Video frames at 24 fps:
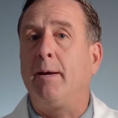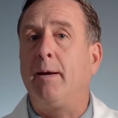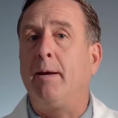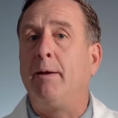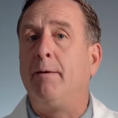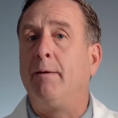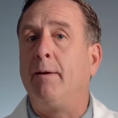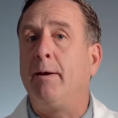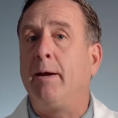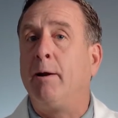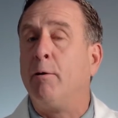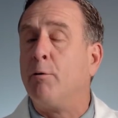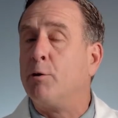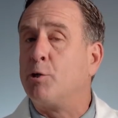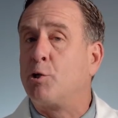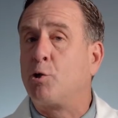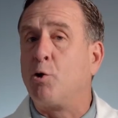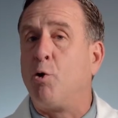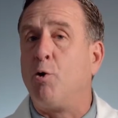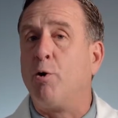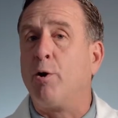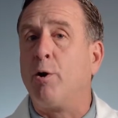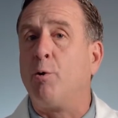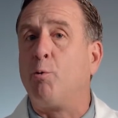in
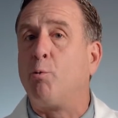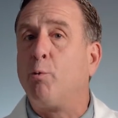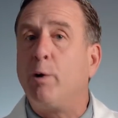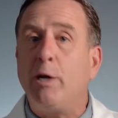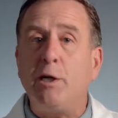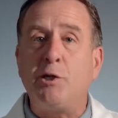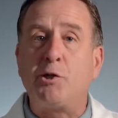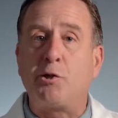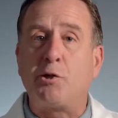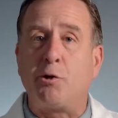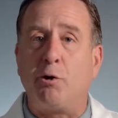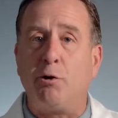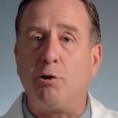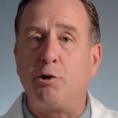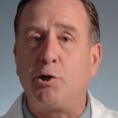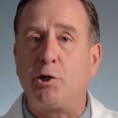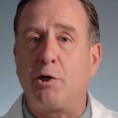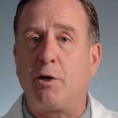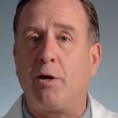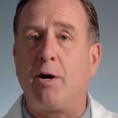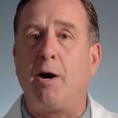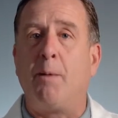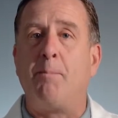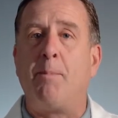Arizona
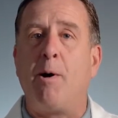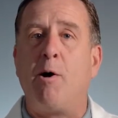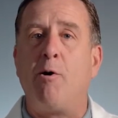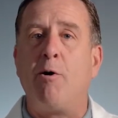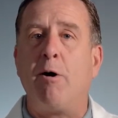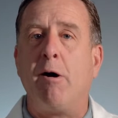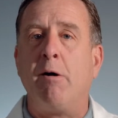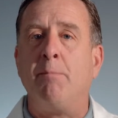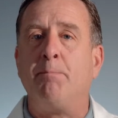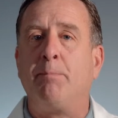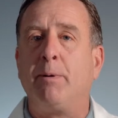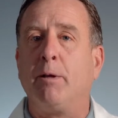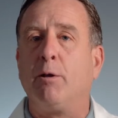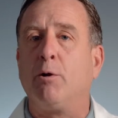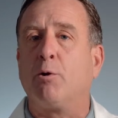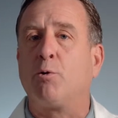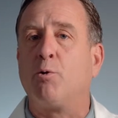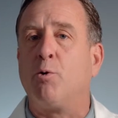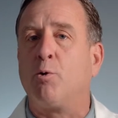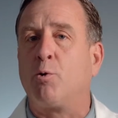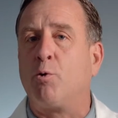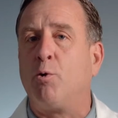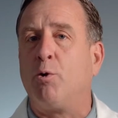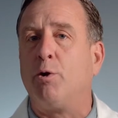researched about
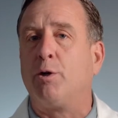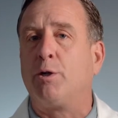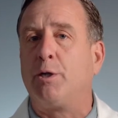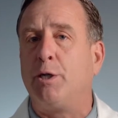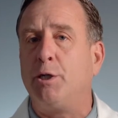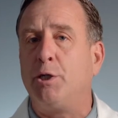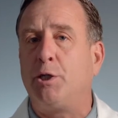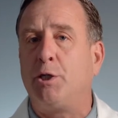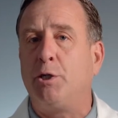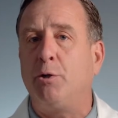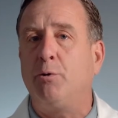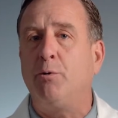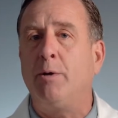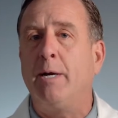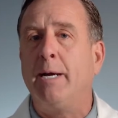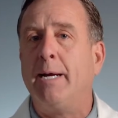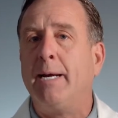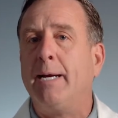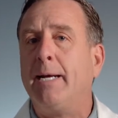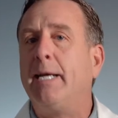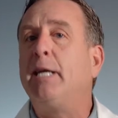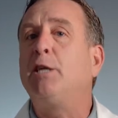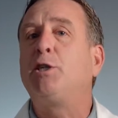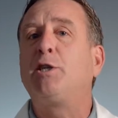umbilical cord tissue,
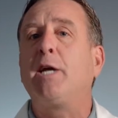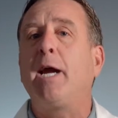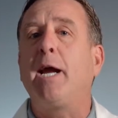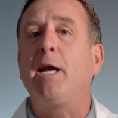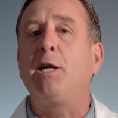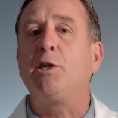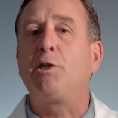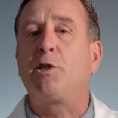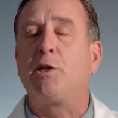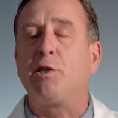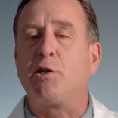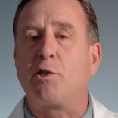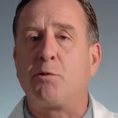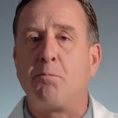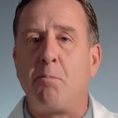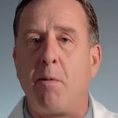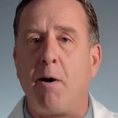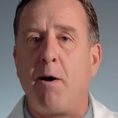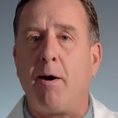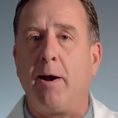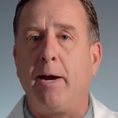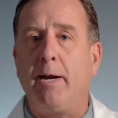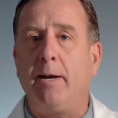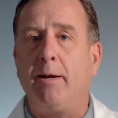he changed his
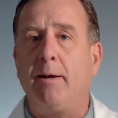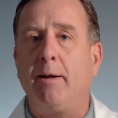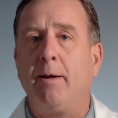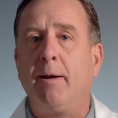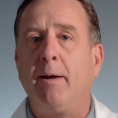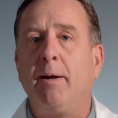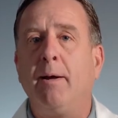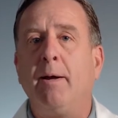mind.